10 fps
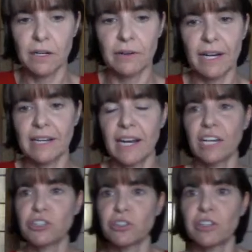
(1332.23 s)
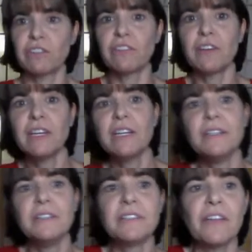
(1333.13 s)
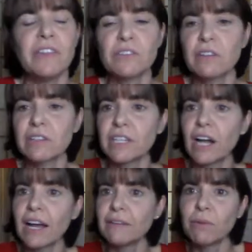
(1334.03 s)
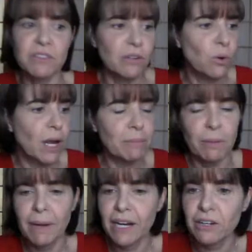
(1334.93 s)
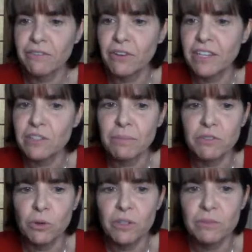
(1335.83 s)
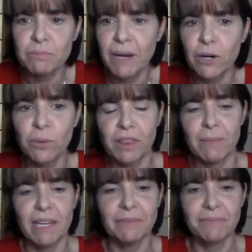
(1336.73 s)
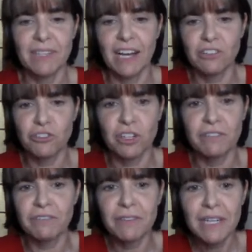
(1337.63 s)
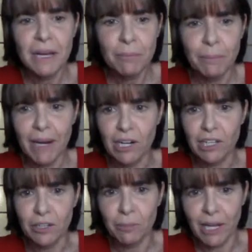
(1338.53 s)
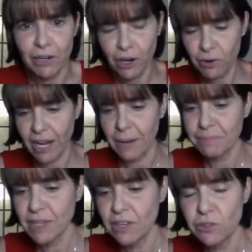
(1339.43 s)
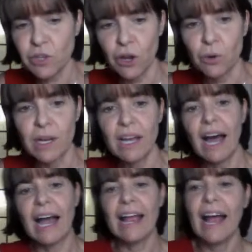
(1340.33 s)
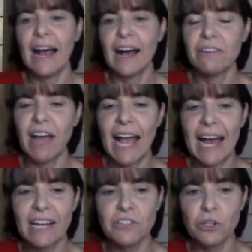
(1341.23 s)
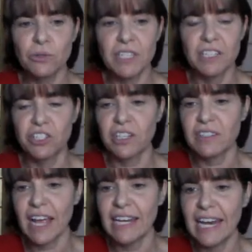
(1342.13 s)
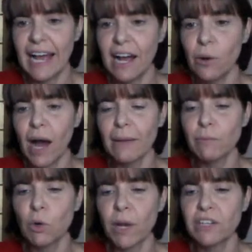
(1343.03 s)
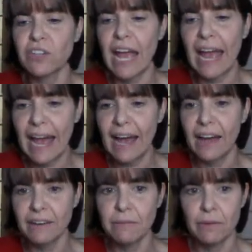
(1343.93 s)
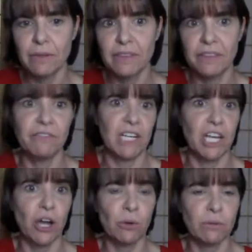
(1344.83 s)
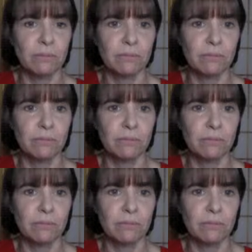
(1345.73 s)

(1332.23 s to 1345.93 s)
All right, and I should have done this a little, I wasn't quite prepared for this, but so bear with me. I should have prepared a little better. Okay, so I have add 2 digits, and now I'm going to add the video.